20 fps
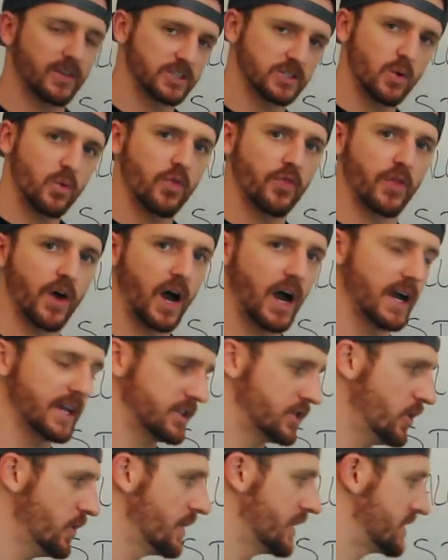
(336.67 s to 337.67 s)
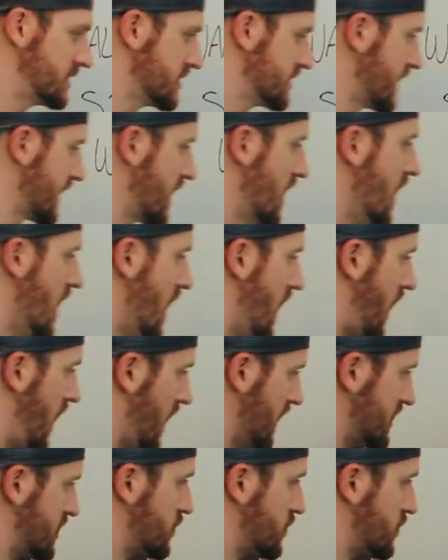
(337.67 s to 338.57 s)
There's no thought to it. It's just like, oh,